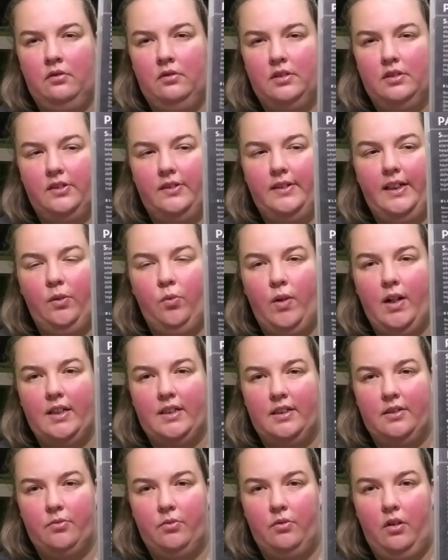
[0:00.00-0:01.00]
So need to
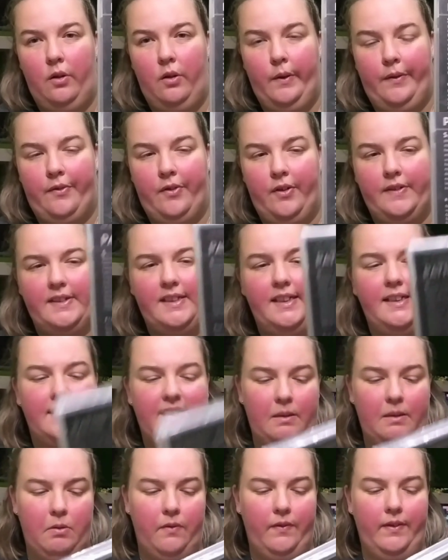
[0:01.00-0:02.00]
watch this one all the way through. I've seen
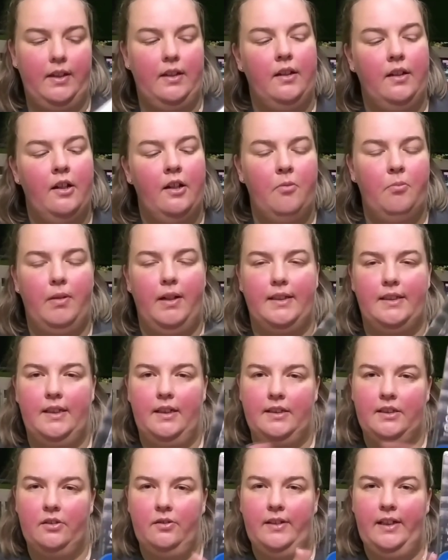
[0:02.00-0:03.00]
some of it, but
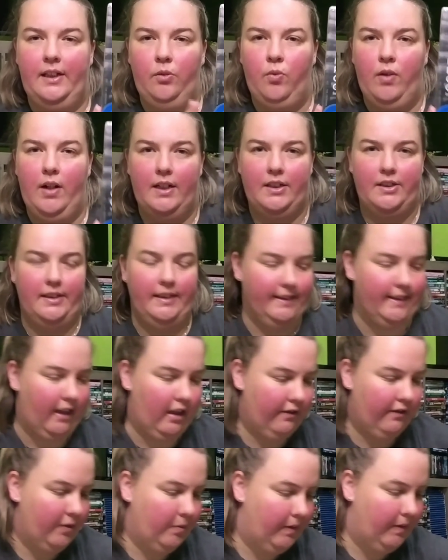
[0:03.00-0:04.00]
uh, so need to watch the
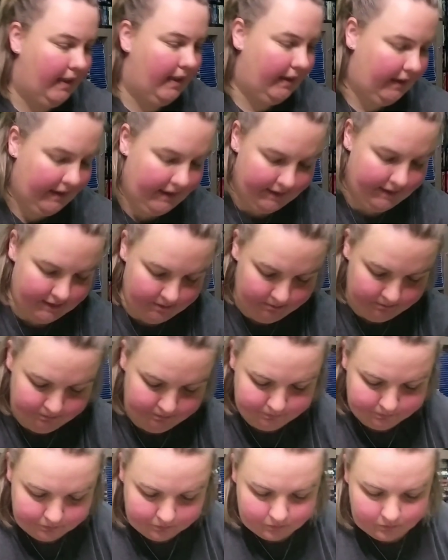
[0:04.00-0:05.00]
entire film of that, guys.
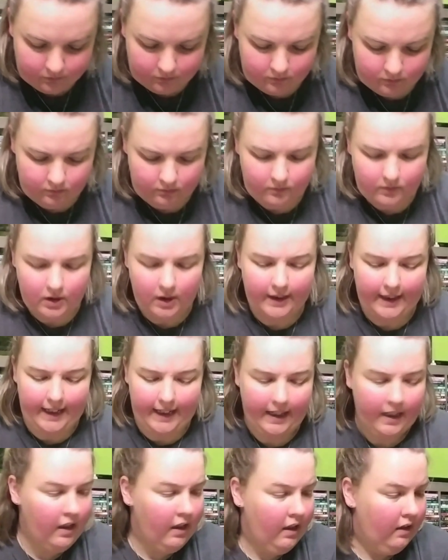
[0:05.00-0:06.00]

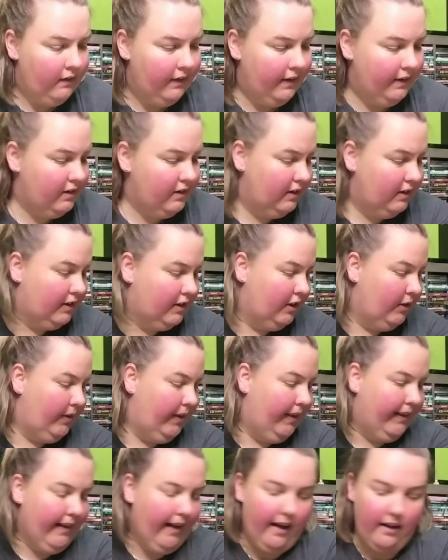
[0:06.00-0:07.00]
Okay, these are the two
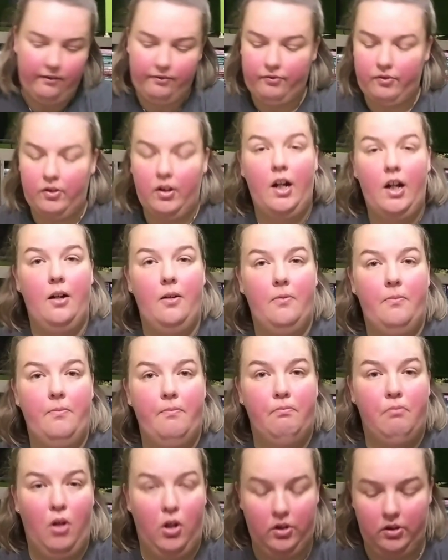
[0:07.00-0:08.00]
he got
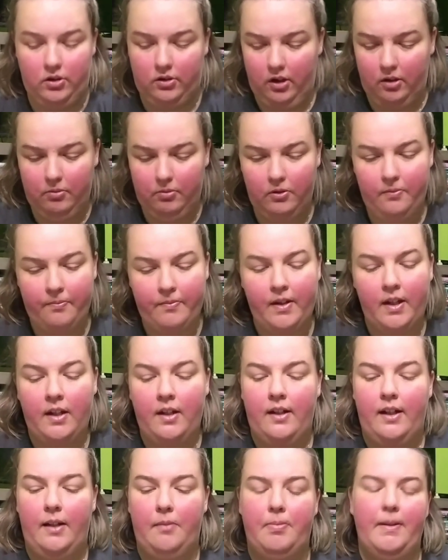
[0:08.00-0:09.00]
from Barnes & Noble.
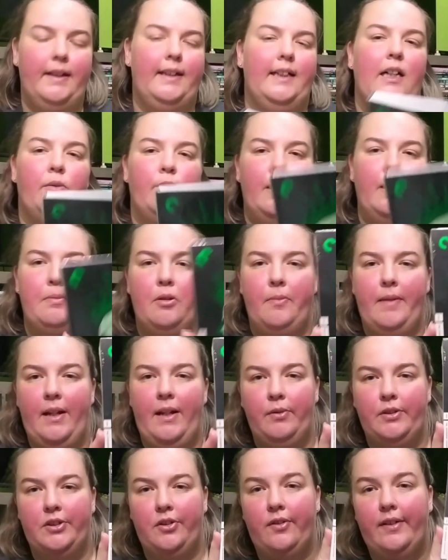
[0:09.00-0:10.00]
He picked out Repo
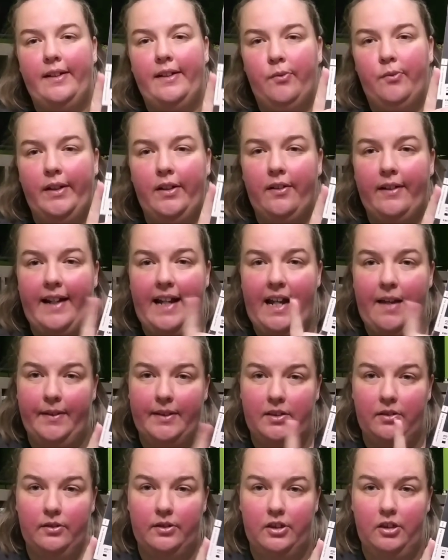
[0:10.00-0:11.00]
Man, which already we already had
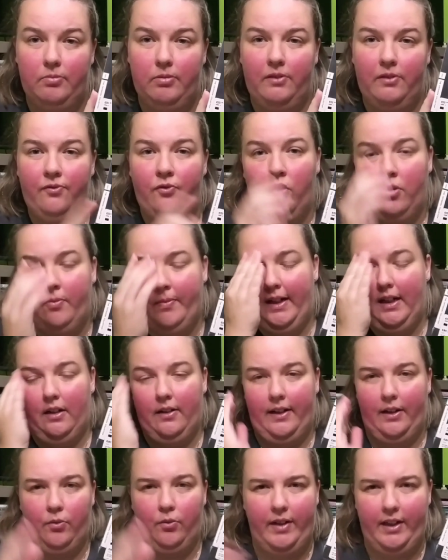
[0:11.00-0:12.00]
this on steelbook form and
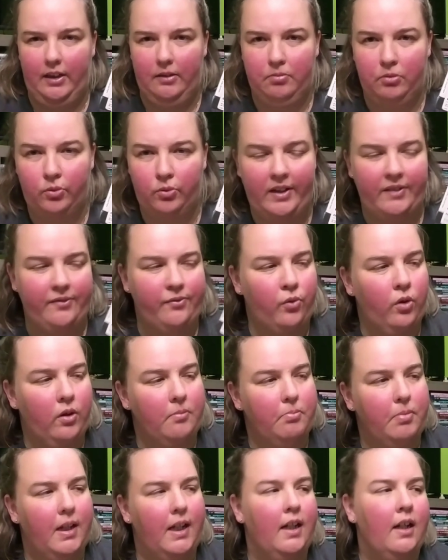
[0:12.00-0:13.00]
like a regular Blu-ray
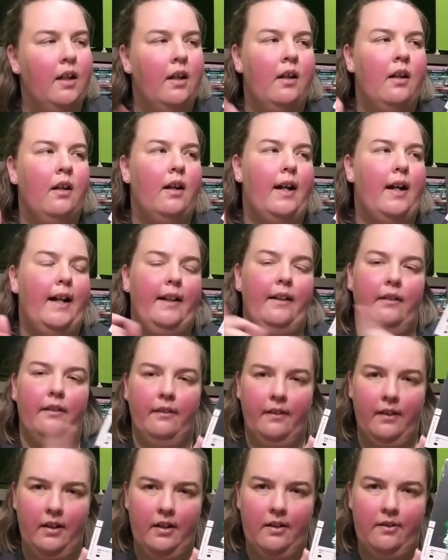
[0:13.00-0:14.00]
form, but I
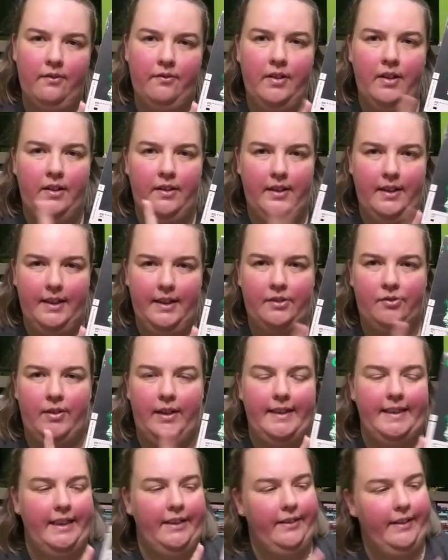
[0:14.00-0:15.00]
love this
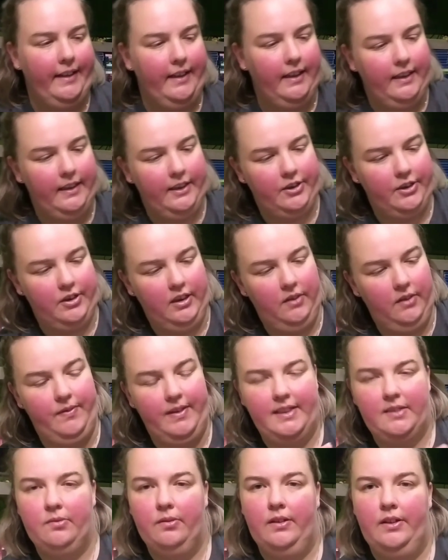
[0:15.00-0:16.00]
Criterion edition of
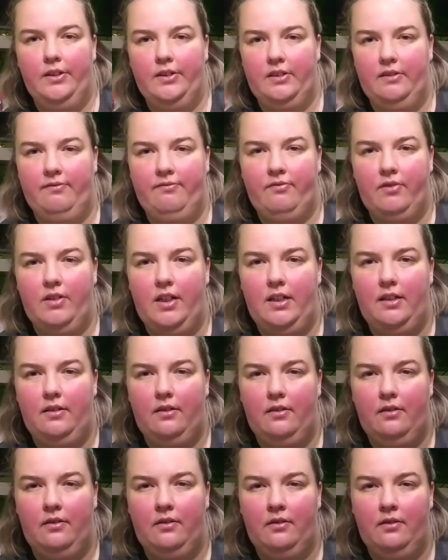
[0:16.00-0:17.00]
this one. There's the front.
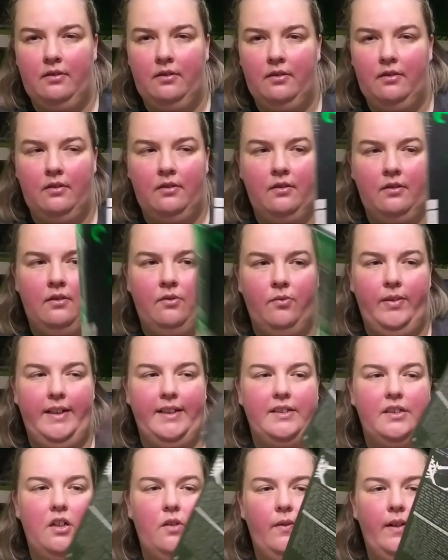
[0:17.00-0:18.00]
When
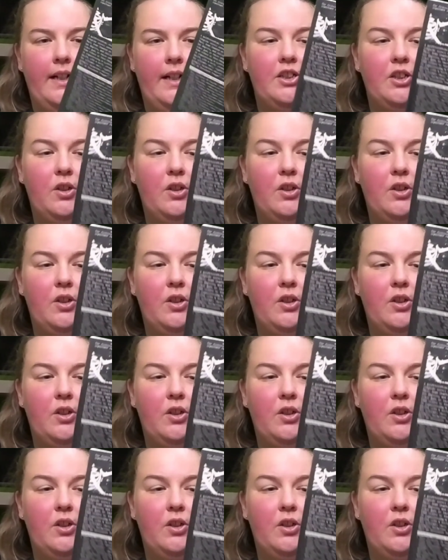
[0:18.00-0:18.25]
he saw it, when I